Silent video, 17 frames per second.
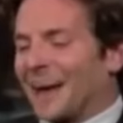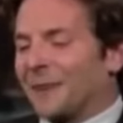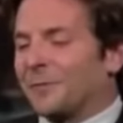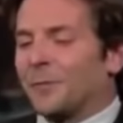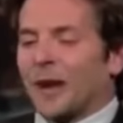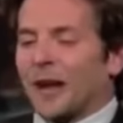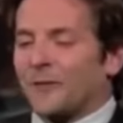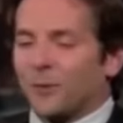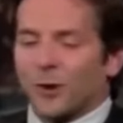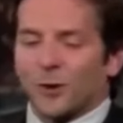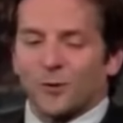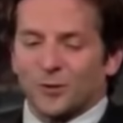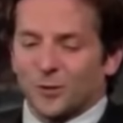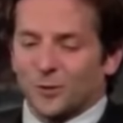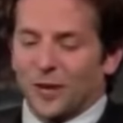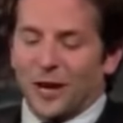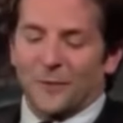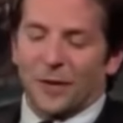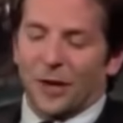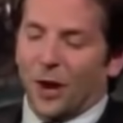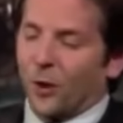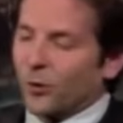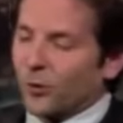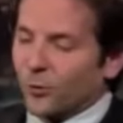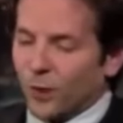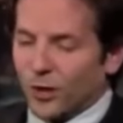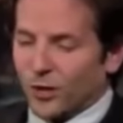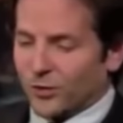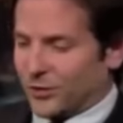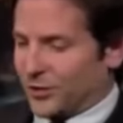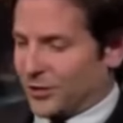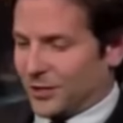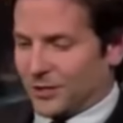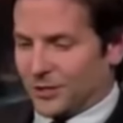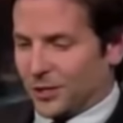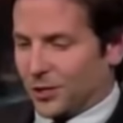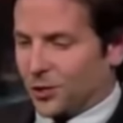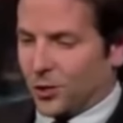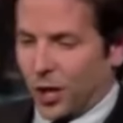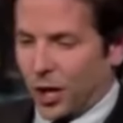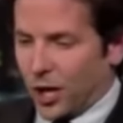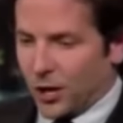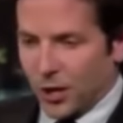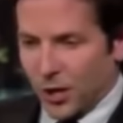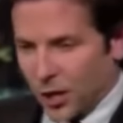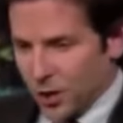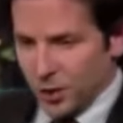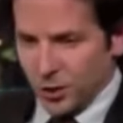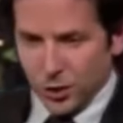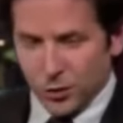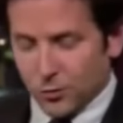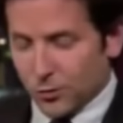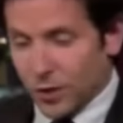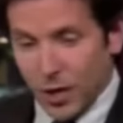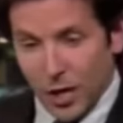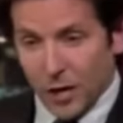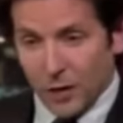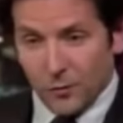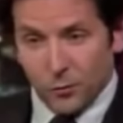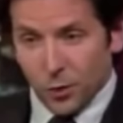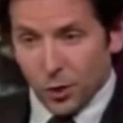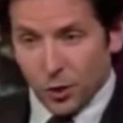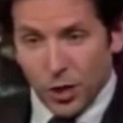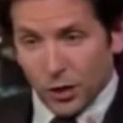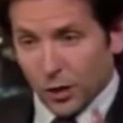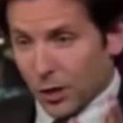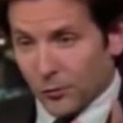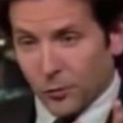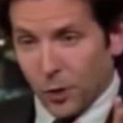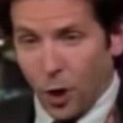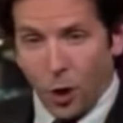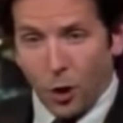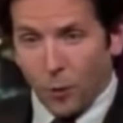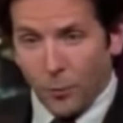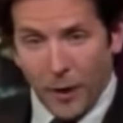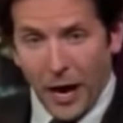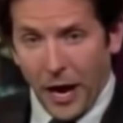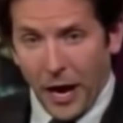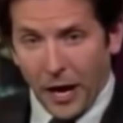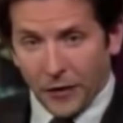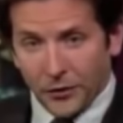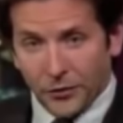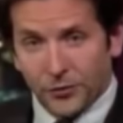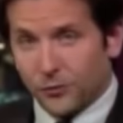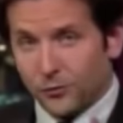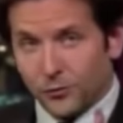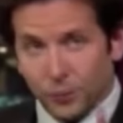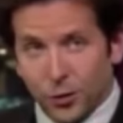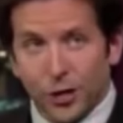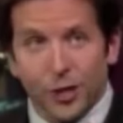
Yeah, I mean, but I've worked with some. I mean, Owen Wilson. It's like you can't. You know, dang, I loved Hall Pass.